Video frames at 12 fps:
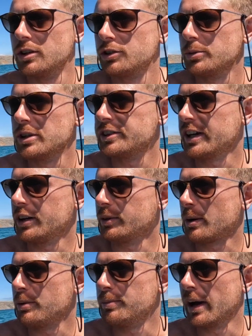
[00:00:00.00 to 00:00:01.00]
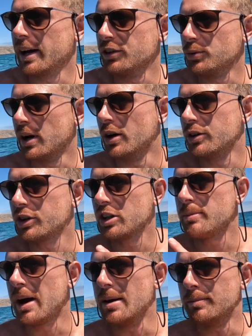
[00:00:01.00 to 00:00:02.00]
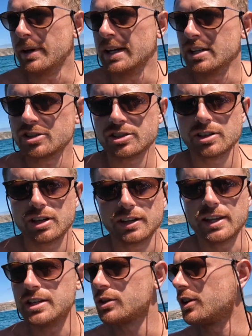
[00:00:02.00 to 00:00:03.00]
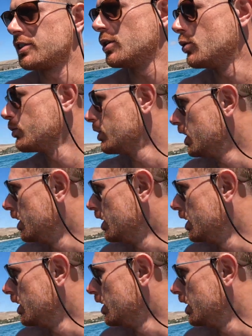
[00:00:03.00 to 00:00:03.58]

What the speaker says: So when you're down at Rapa Bay as well, you've got the main beach, and then you've got this little